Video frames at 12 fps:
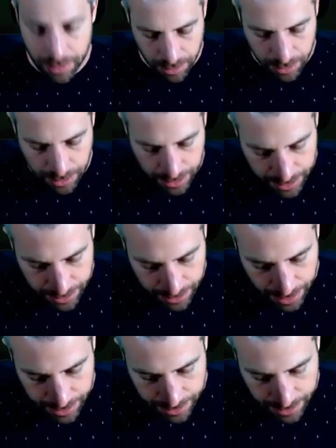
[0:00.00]
In this
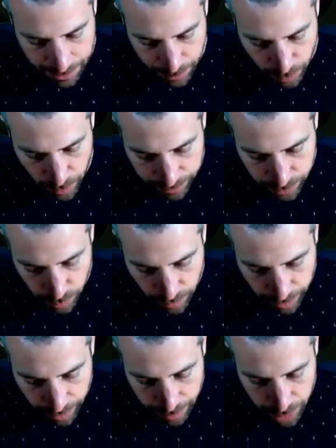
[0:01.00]
last example, we have 3
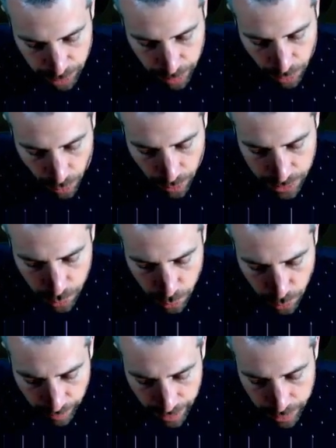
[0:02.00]
variables, but only 2
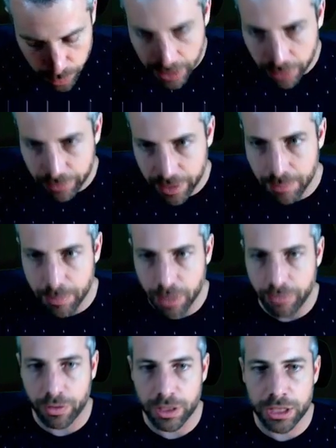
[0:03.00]
values are available
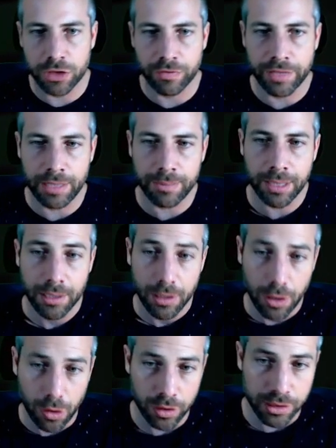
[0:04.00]
for each of them,
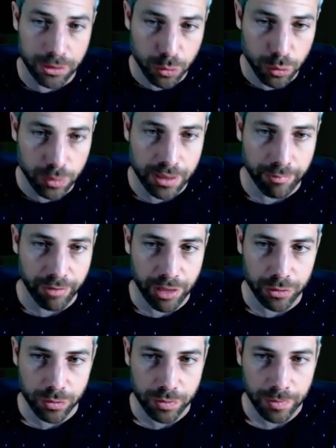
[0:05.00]
only the 2 same
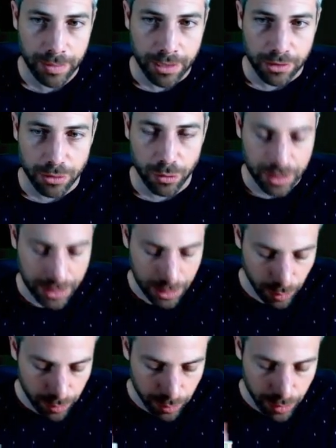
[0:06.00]
values. So this is
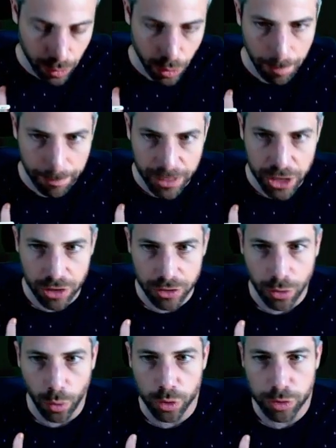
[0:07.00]
what we call a
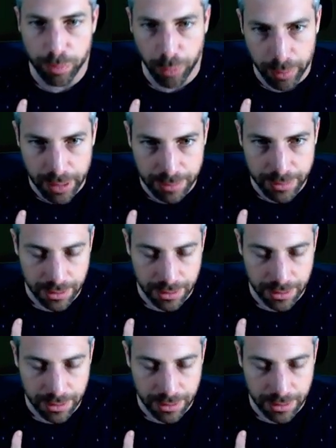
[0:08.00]
pigeonhole problems.